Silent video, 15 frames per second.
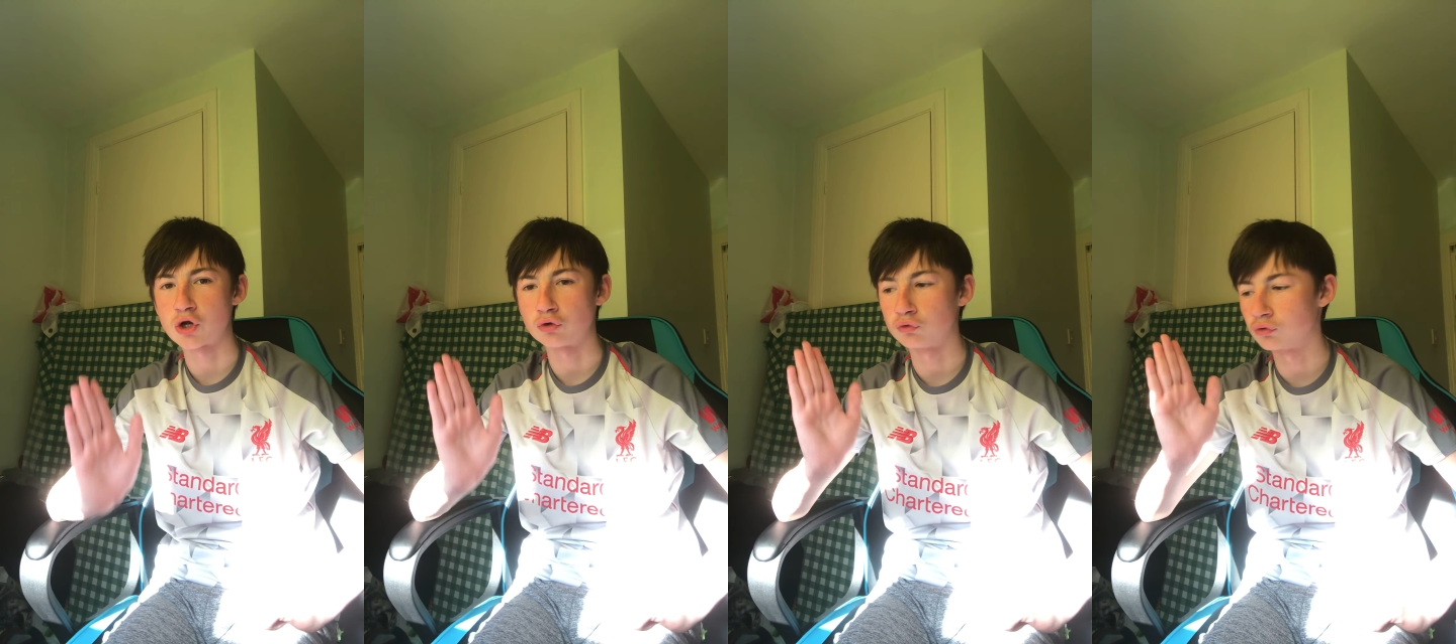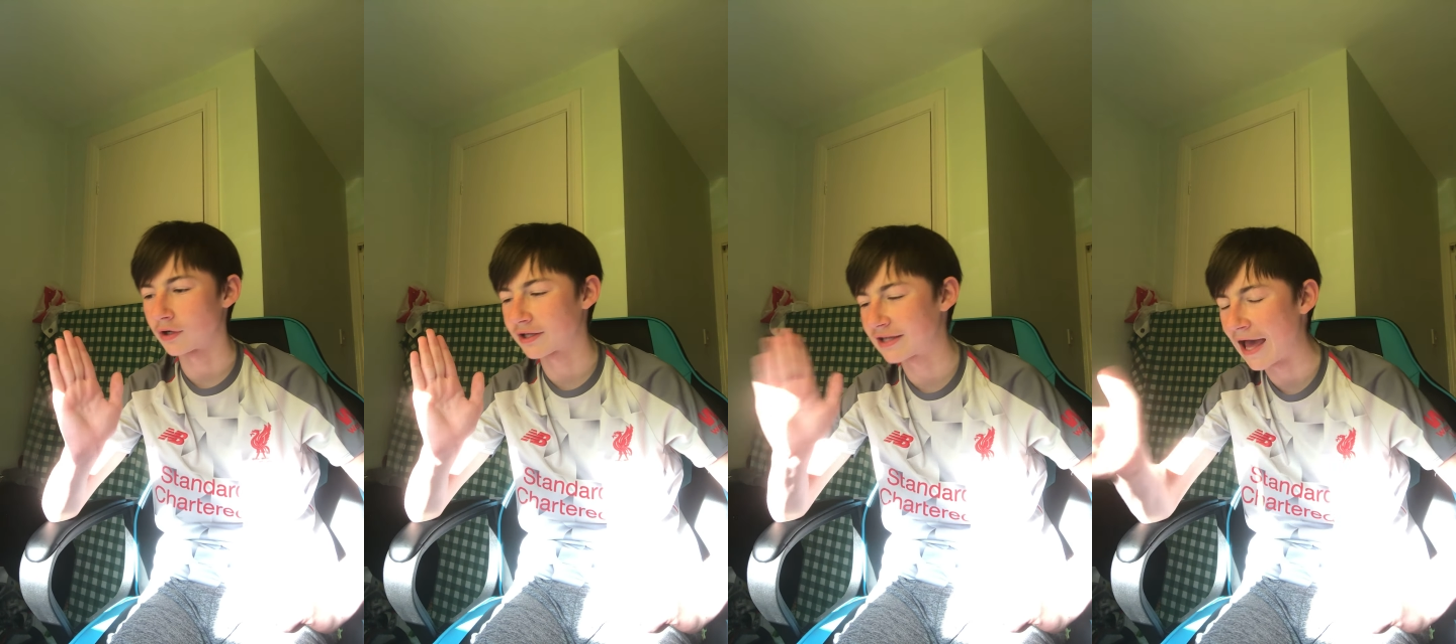
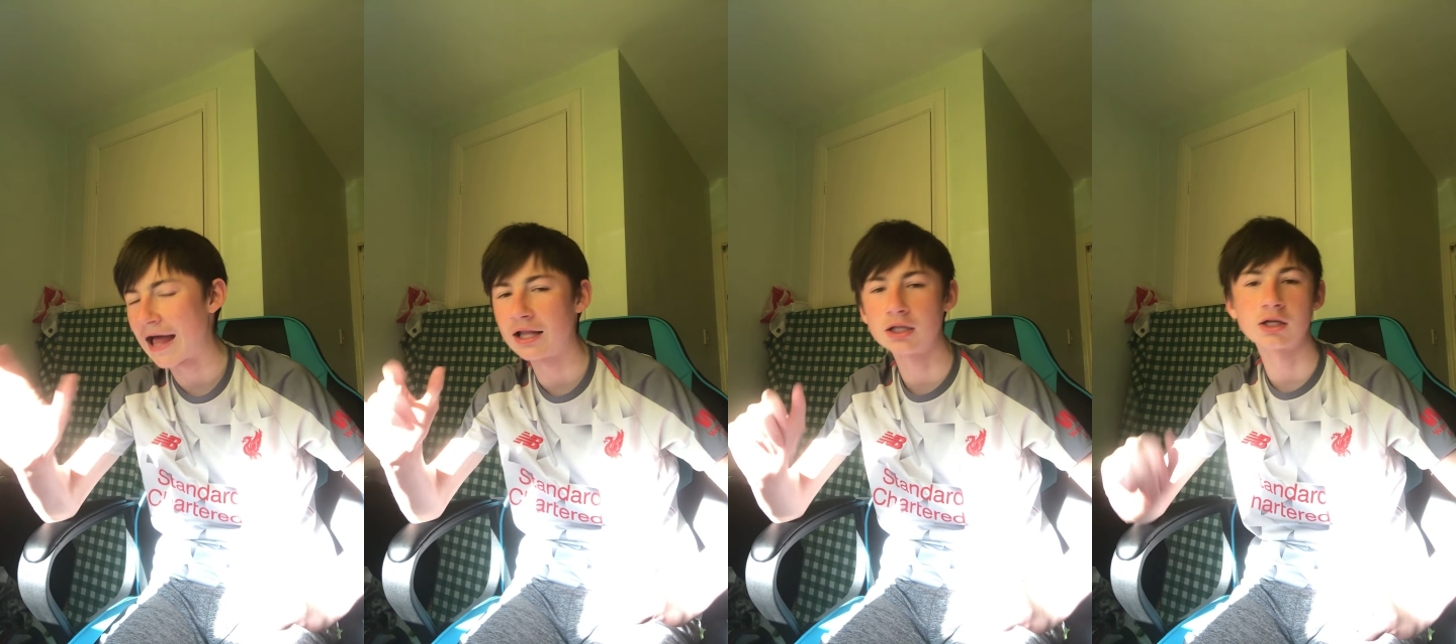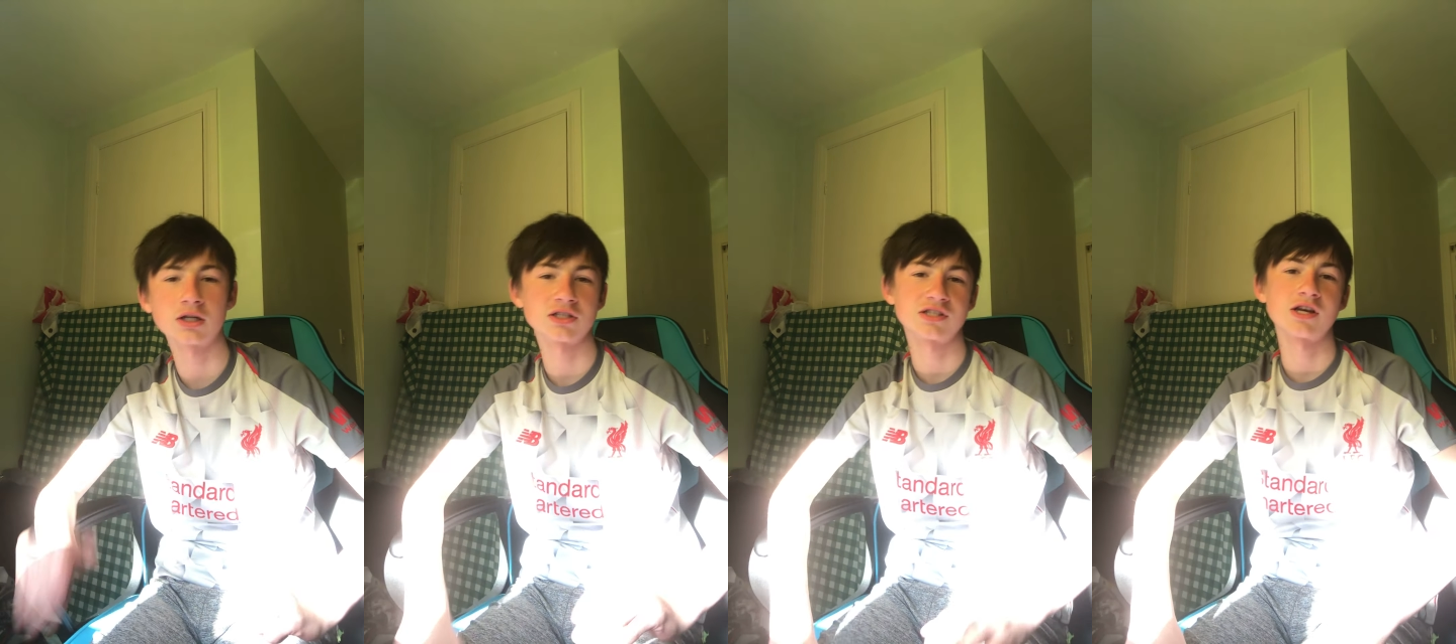Raquel
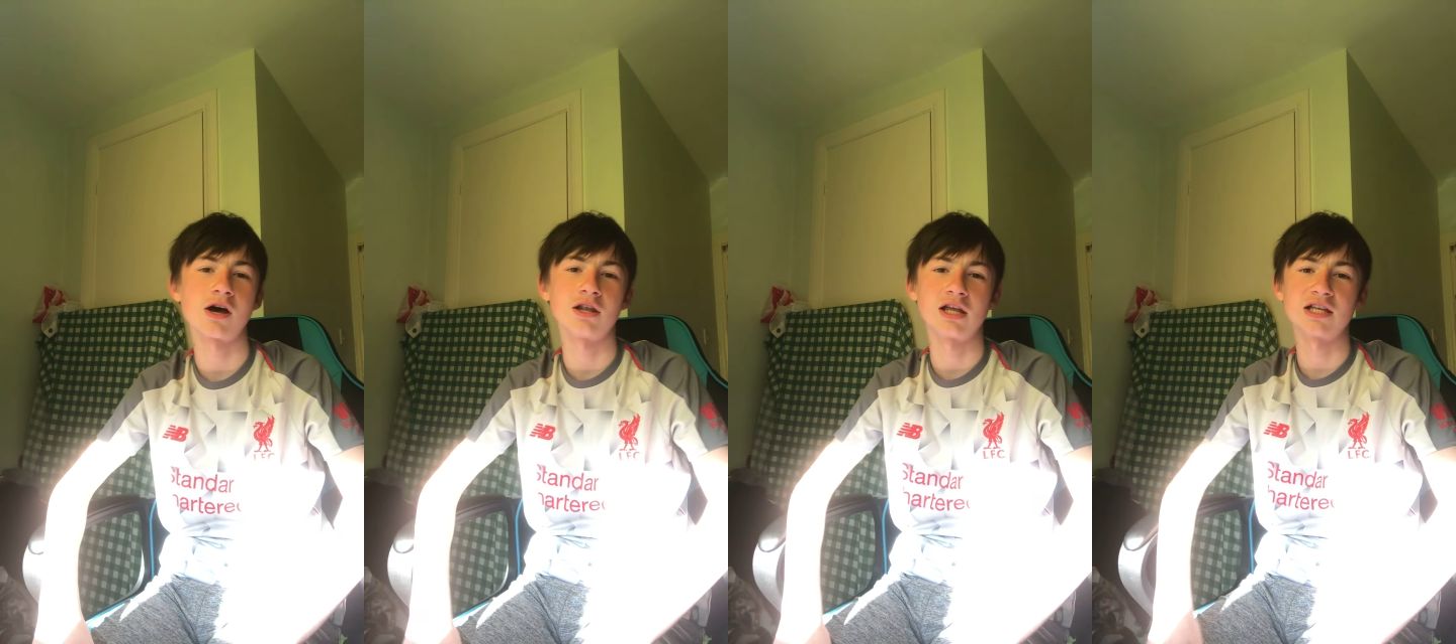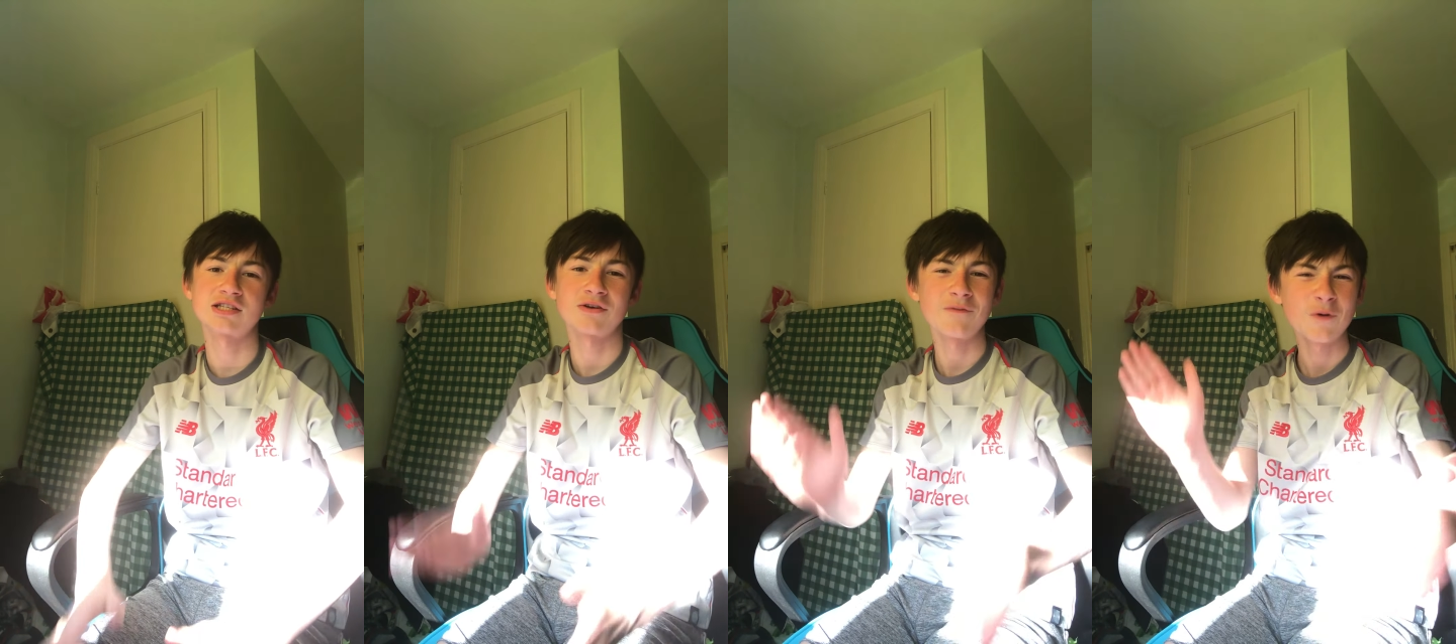
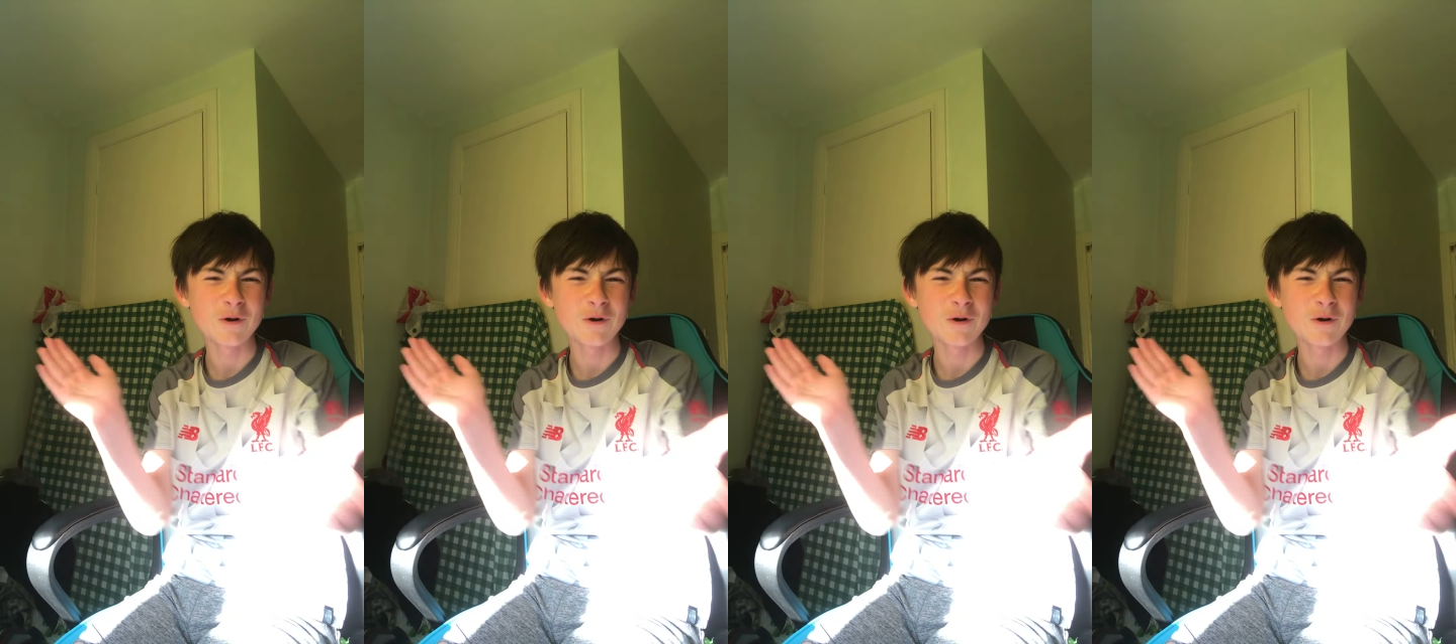Gonzalez.